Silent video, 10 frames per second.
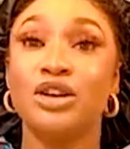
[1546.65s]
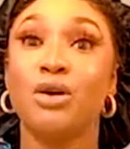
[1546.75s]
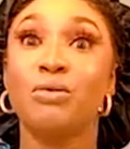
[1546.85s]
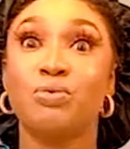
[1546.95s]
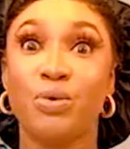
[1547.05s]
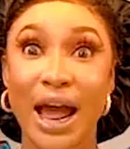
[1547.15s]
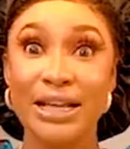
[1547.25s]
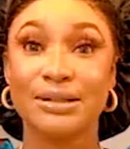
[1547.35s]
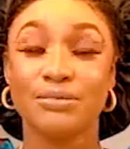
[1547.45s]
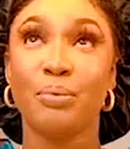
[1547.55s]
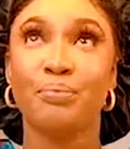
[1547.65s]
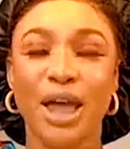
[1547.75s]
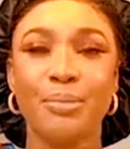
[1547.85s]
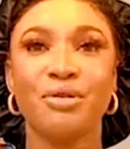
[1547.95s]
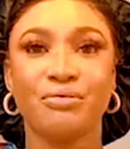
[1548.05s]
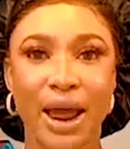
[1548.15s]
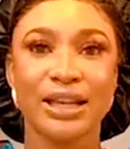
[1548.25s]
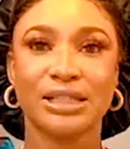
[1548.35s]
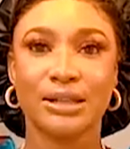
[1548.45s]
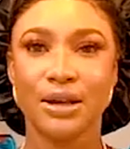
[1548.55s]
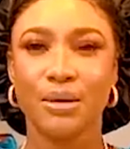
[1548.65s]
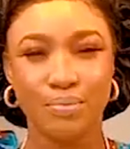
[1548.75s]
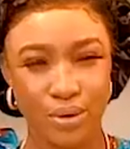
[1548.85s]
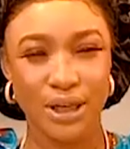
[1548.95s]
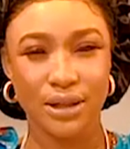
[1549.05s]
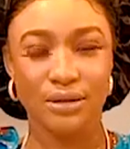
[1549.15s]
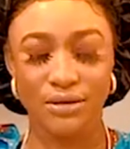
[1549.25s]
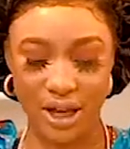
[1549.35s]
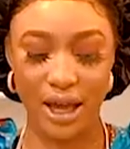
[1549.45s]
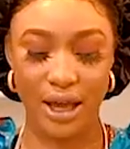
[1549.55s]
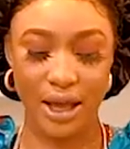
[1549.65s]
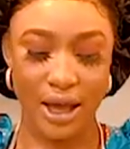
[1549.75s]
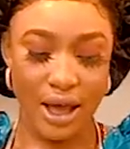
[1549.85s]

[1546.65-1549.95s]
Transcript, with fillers: your rice, your baby rice pudding, okay?